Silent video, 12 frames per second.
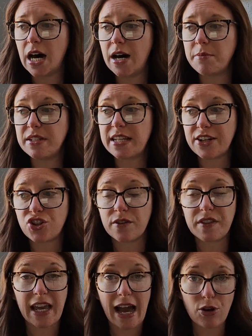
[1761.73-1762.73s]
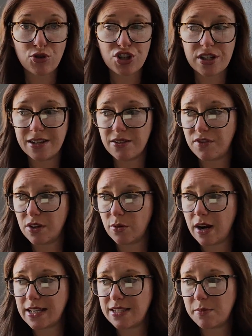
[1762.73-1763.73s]
The texture of the couch didn't feel
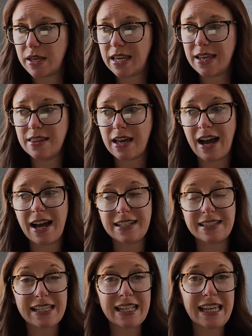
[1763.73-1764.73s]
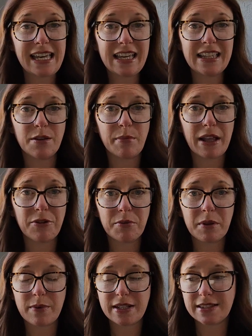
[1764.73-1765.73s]
right to me. The high ceiling in the bedroom
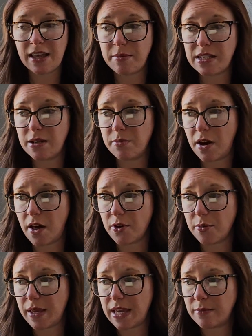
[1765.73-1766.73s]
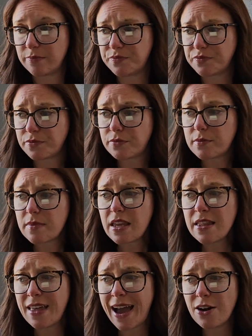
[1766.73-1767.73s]
that we slept in bothered me.
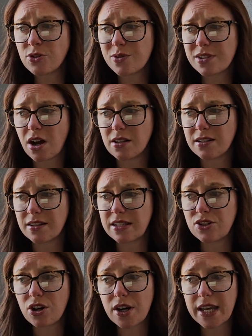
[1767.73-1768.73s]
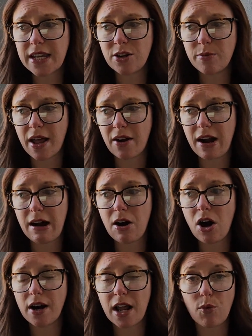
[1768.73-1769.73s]
The house was constantly dirty, no matter how
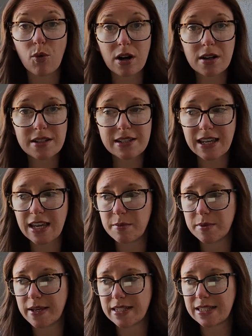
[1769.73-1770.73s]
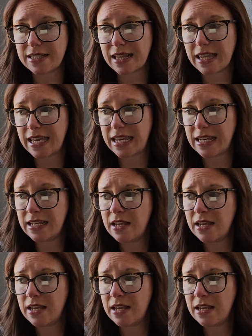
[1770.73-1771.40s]
hard I worked to keep spaces clean.